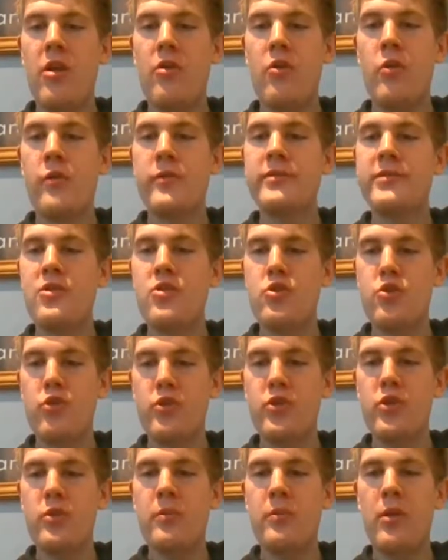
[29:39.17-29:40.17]
Always
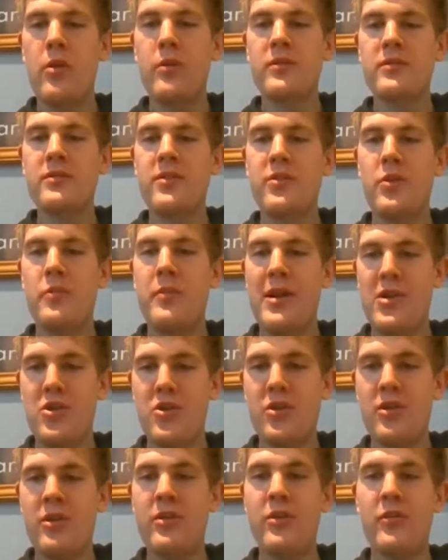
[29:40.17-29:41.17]
enjoy your blogs and your
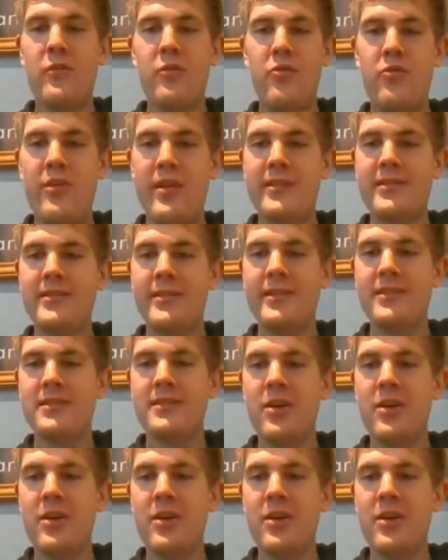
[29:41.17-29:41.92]
passion and your fundraising.